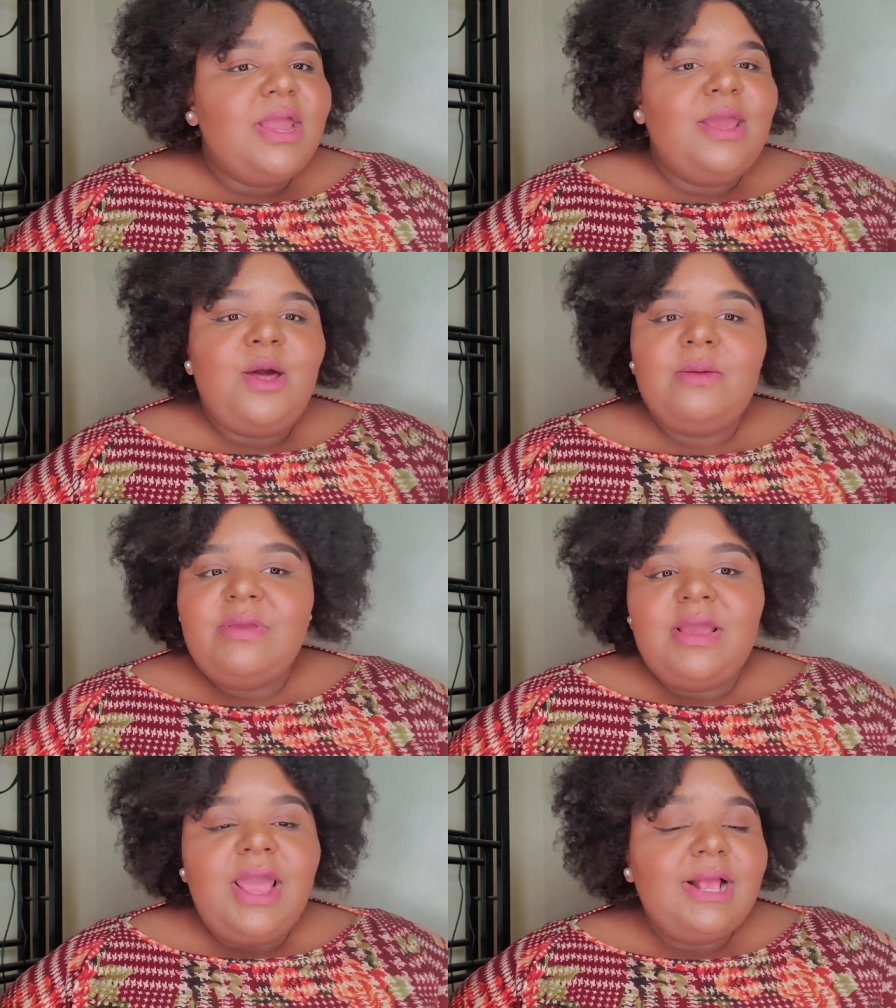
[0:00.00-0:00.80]
You know what I
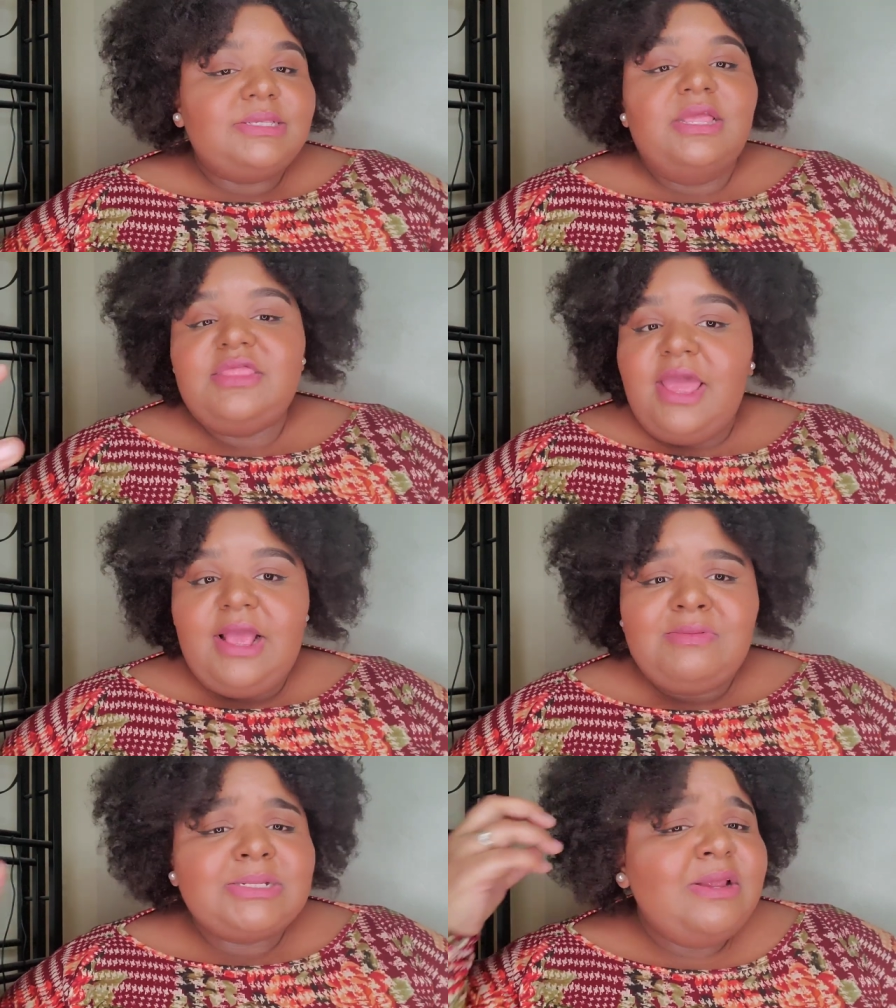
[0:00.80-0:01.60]
mean? It's the
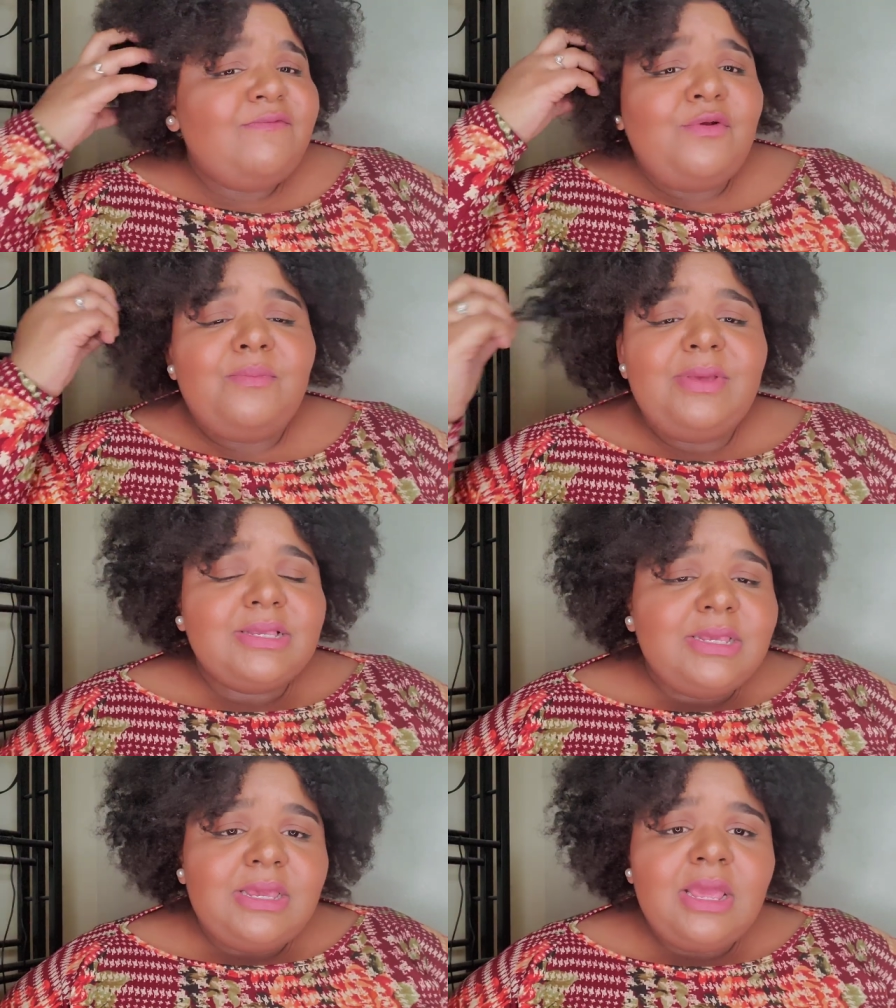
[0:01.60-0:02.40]
thing, especially if you're
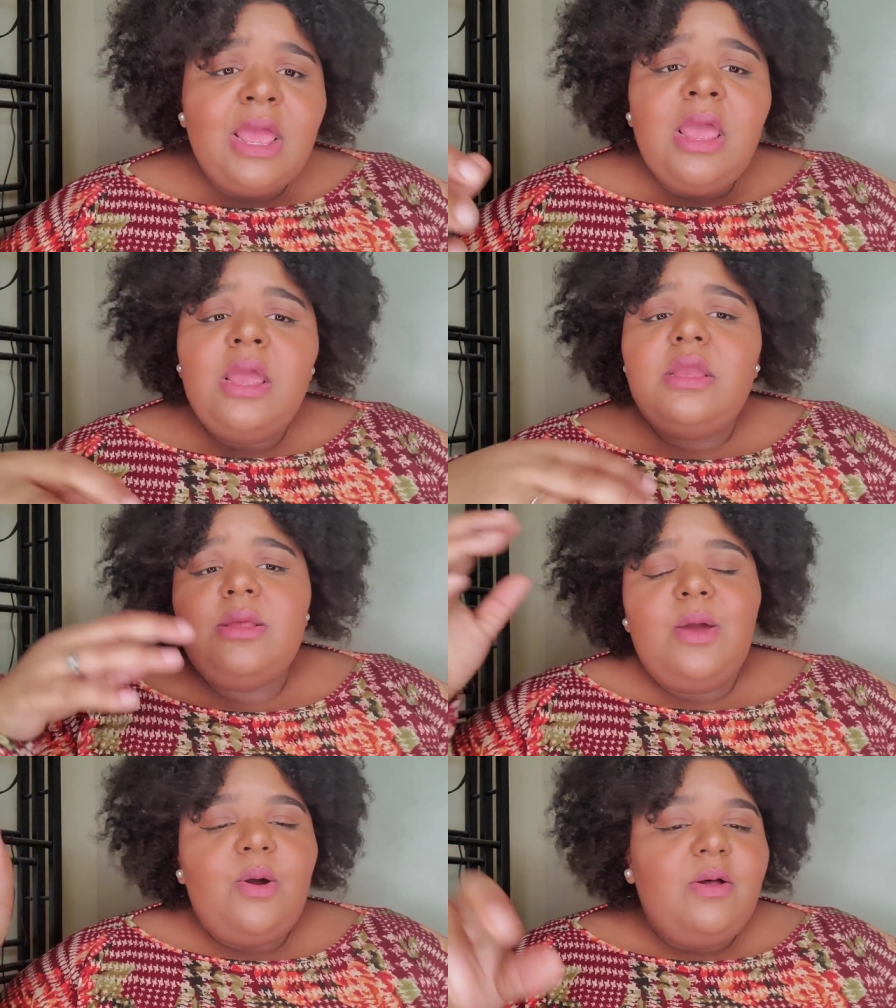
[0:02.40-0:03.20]
busy,
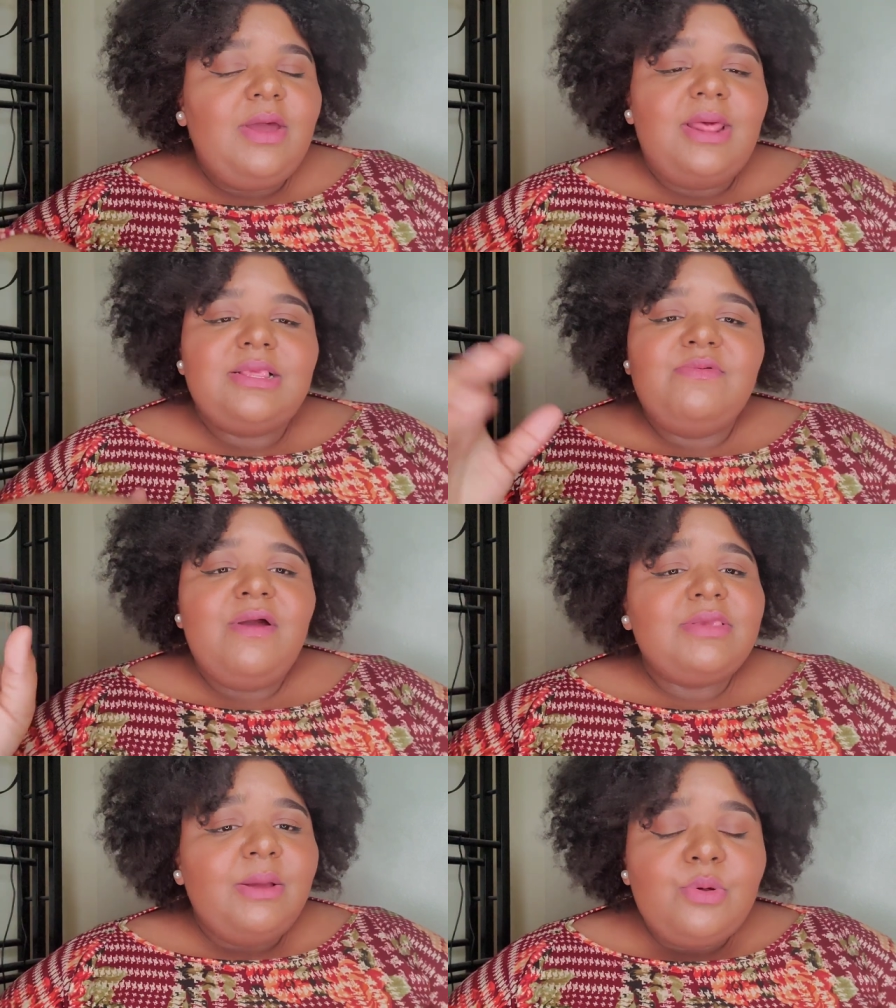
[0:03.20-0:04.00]
you know, all that kind of stuff. You
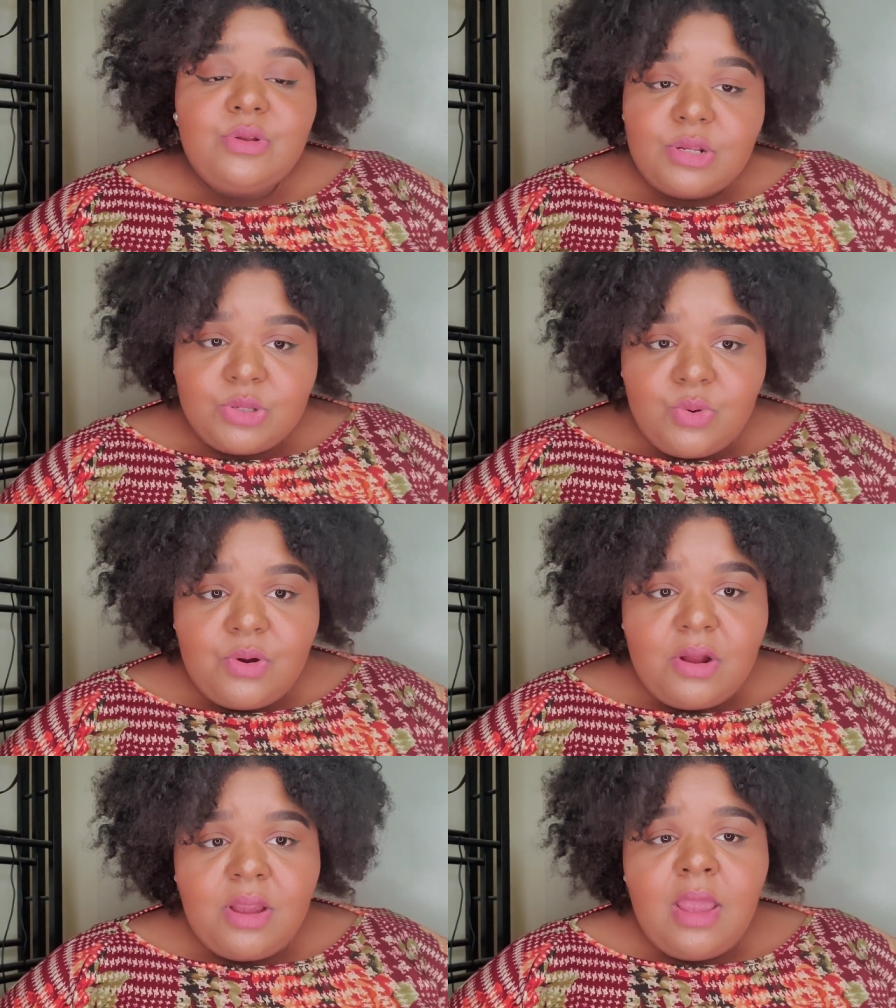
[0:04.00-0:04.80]
know, time to go to the
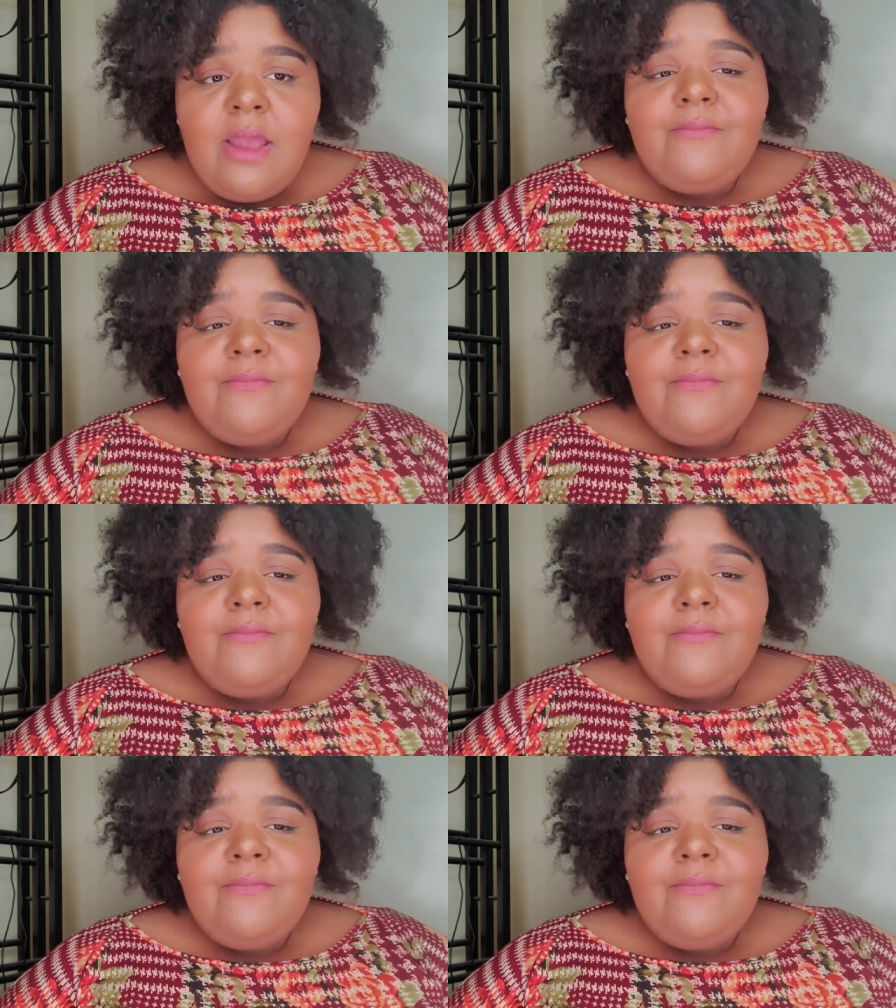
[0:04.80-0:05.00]
store.